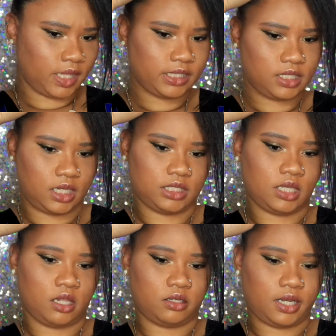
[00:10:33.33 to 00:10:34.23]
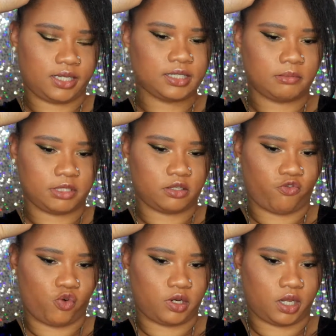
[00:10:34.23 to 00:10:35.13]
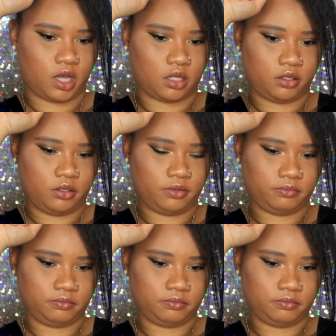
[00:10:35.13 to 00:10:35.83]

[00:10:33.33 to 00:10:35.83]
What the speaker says: that's a nice color. I can see myself wearing that color.